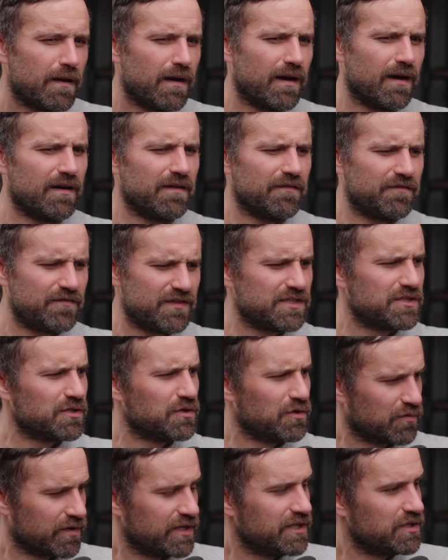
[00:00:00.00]
uh,
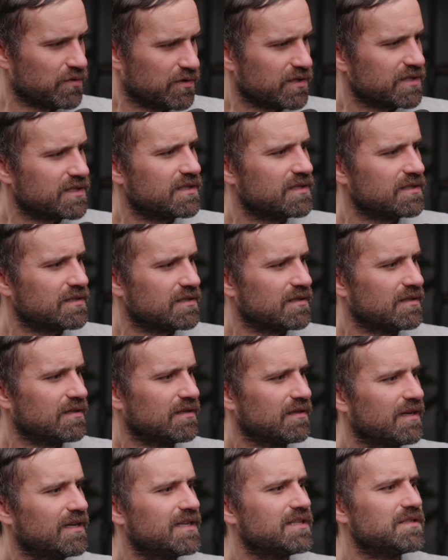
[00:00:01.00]
physical resources.
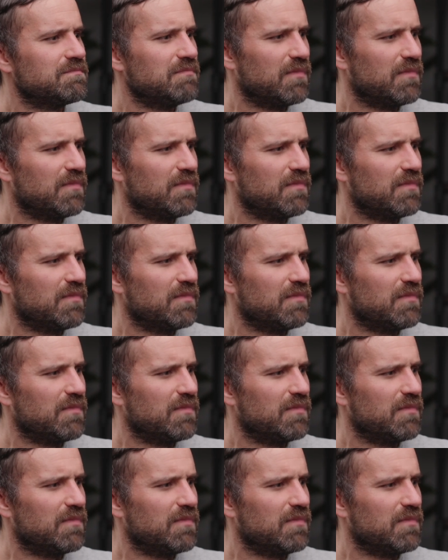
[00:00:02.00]
It's